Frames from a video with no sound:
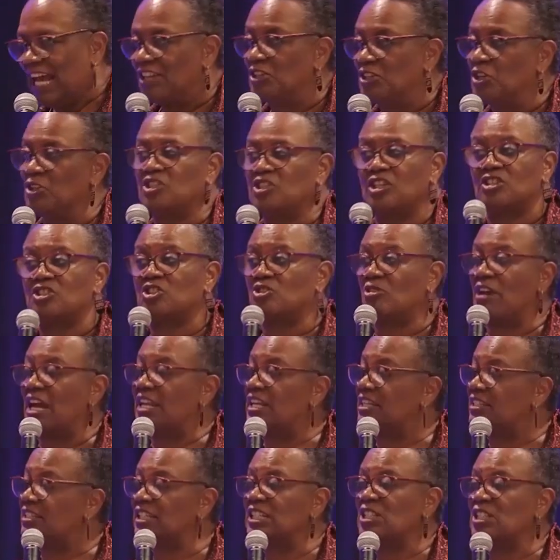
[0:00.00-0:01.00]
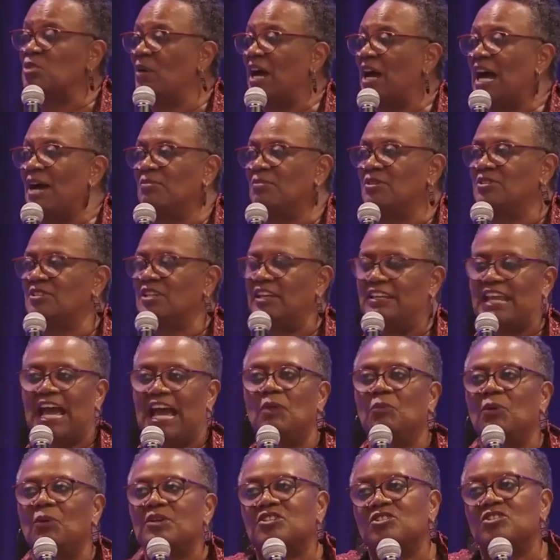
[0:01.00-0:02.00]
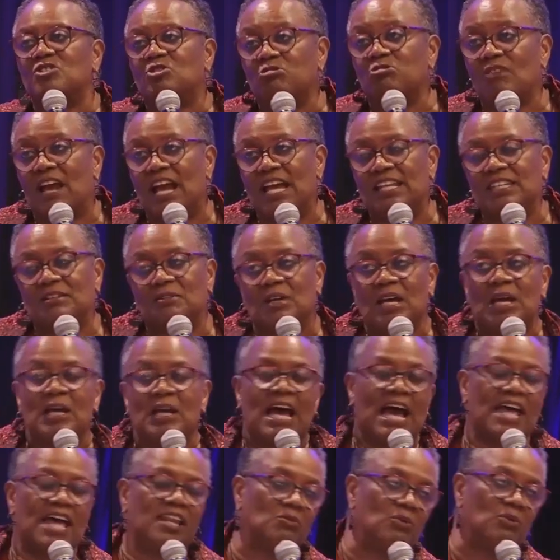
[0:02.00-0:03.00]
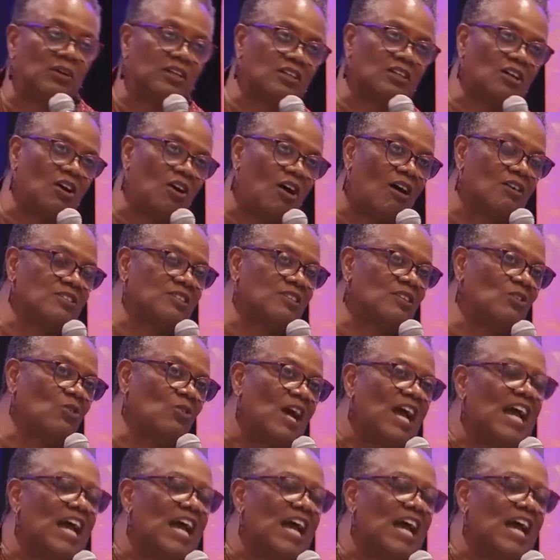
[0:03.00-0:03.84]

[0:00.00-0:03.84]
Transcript: You're just trying to teach Bible study. I don't want to cause it.